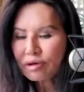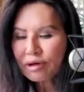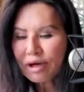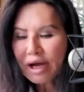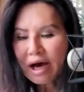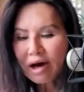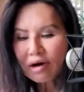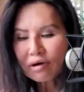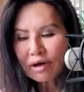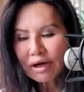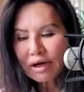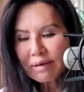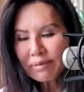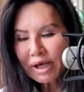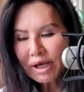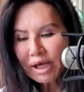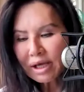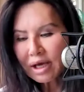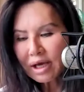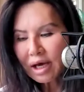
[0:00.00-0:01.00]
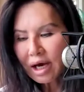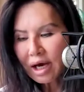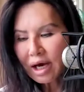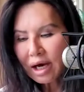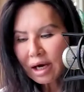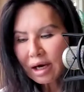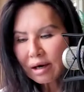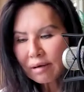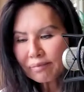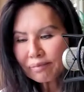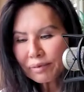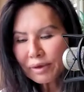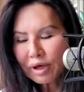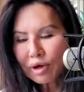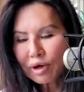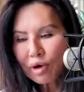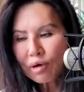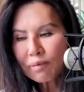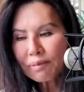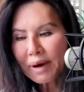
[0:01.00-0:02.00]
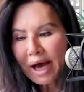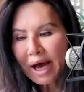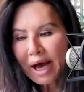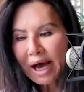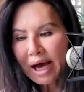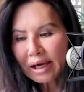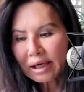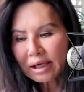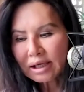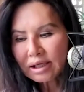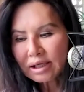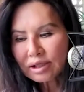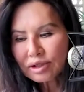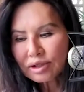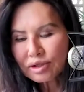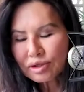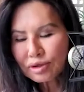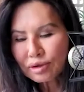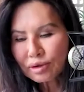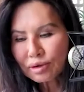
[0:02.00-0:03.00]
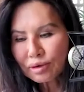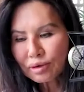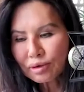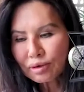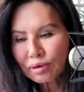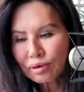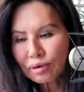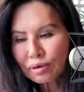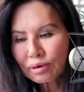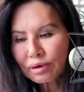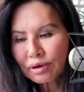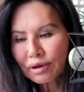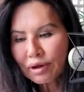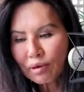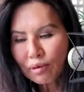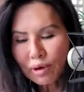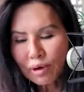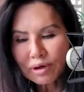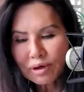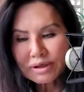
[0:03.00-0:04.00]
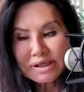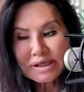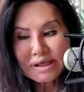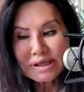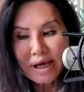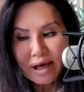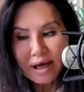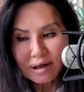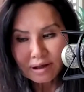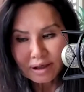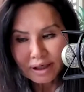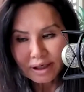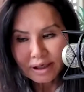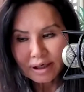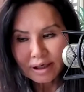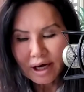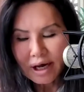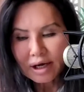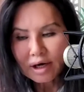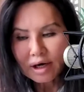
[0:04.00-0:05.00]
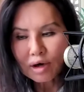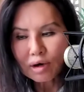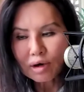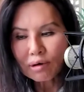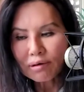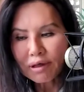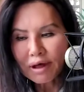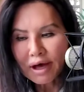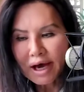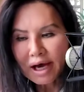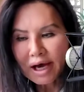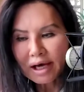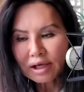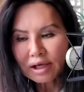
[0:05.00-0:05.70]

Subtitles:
now let me go back to the word scaling. I know that